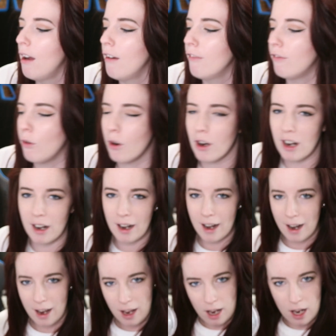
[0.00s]
for
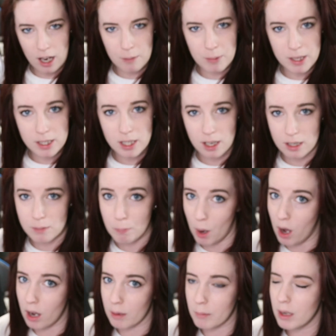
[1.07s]
a BTS
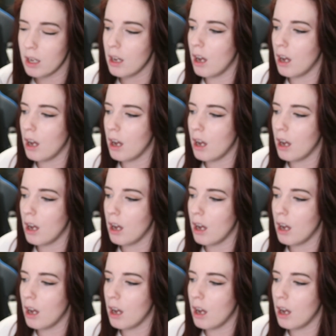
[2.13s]
bomb.